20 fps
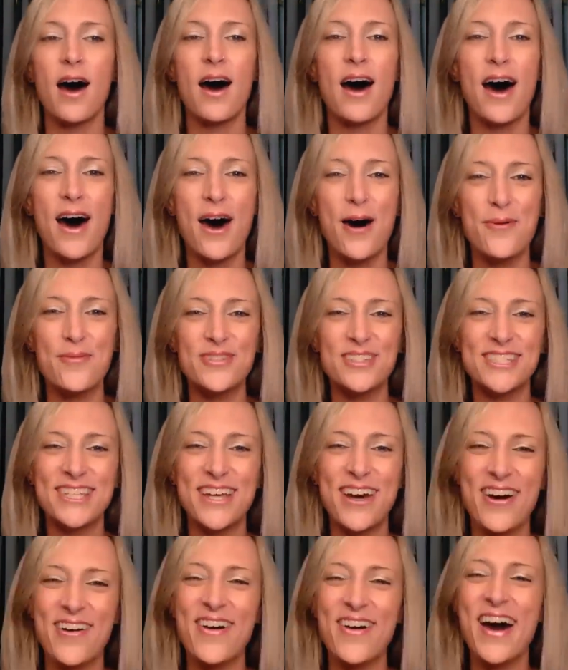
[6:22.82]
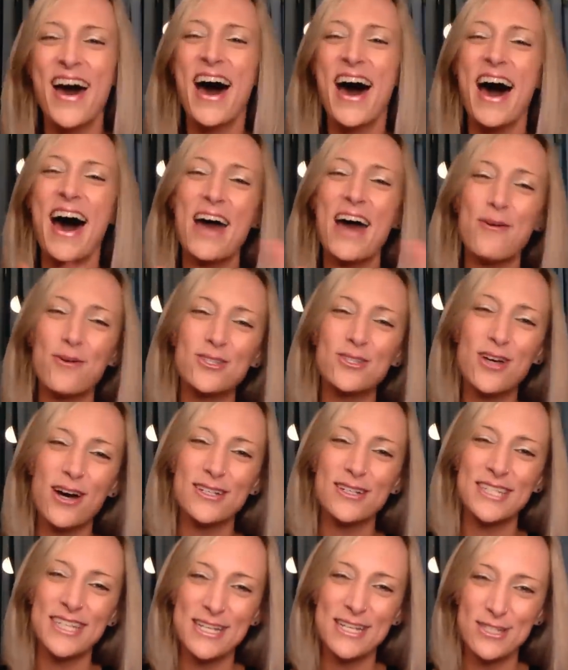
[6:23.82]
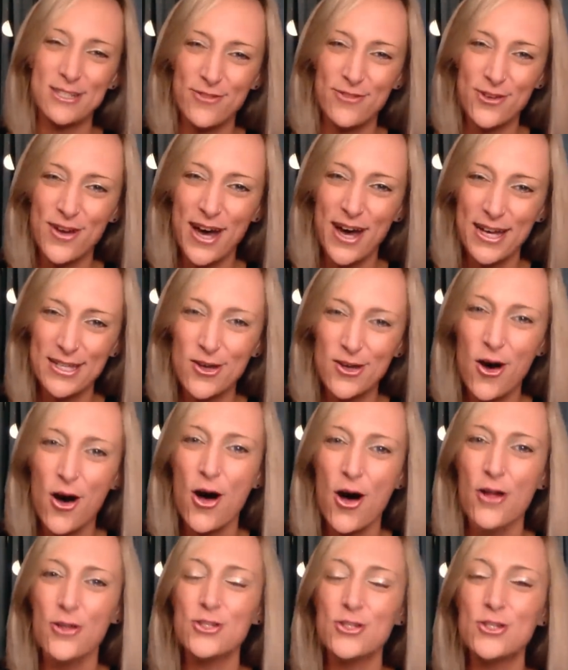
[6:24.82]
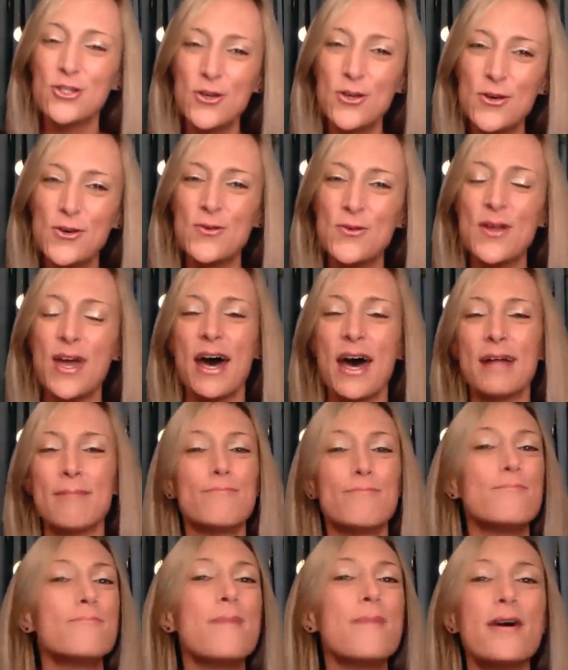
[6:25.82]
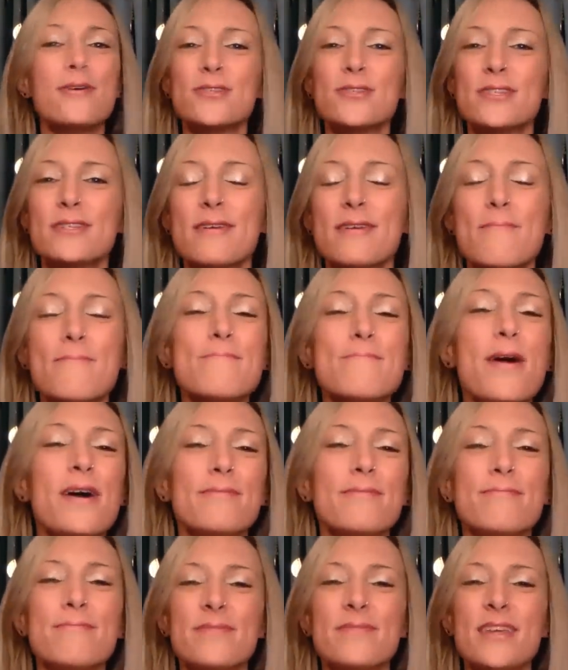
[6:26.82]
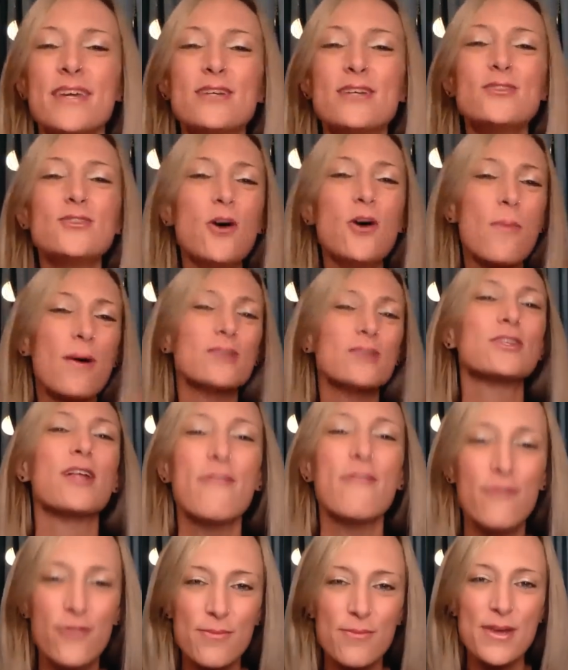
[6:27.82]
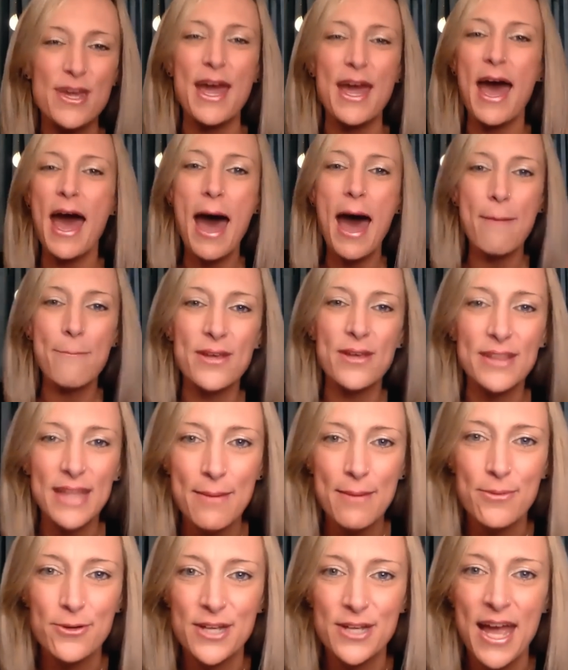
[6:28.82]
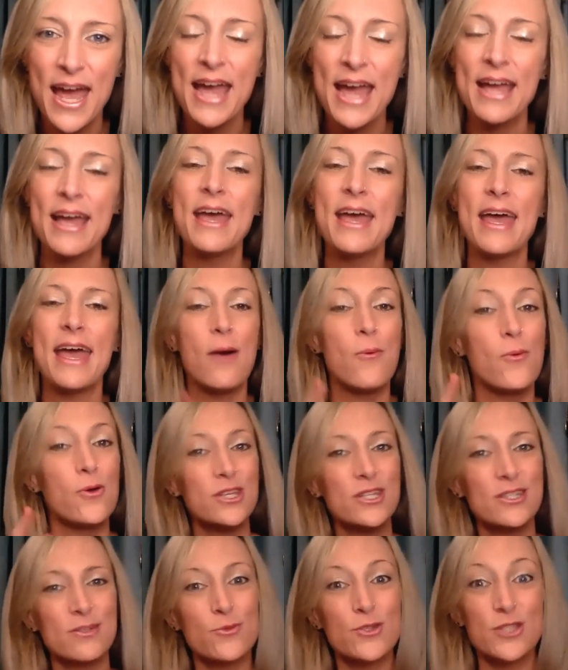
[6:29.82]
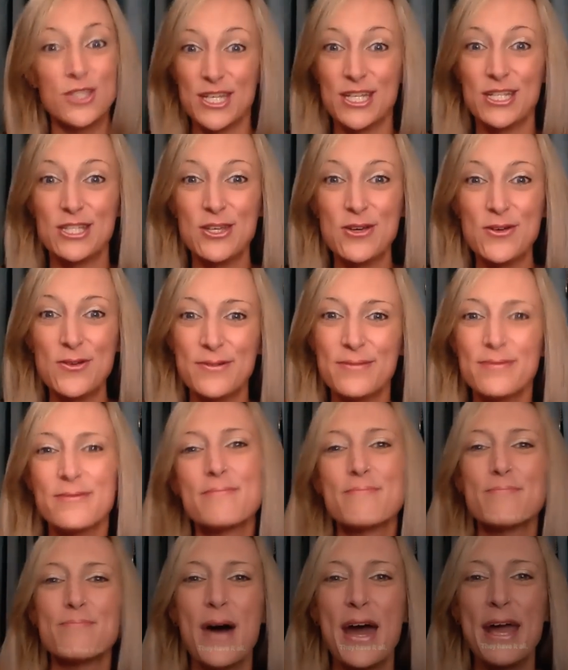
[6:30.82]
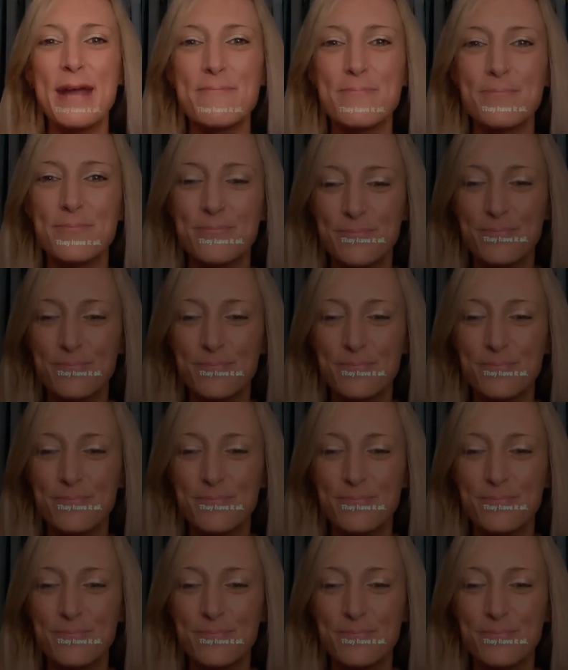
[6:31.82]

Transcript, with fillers: Um, so I will talk to each of you guys all soon. Most mo- so much love for me. Happy Labor Day, and we'll we'll see you soon. Bye.